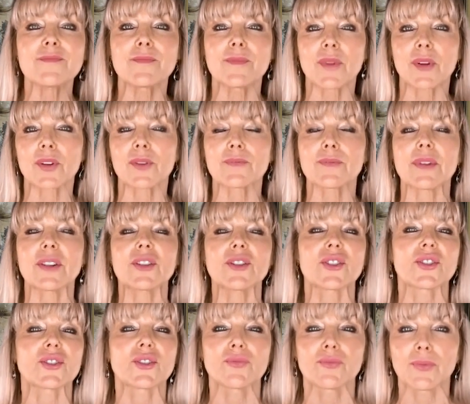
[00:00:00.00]
Myrtle
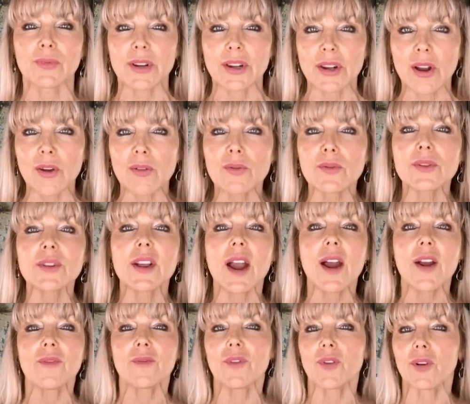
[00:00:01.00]
Beach is renowned
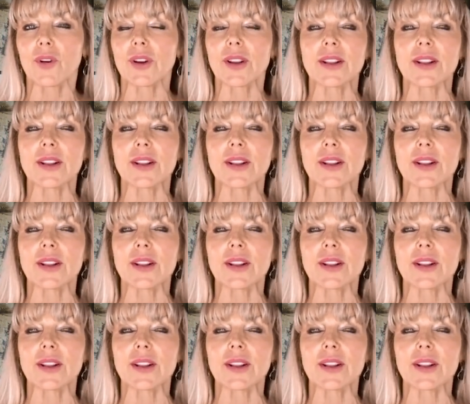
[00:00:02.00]
for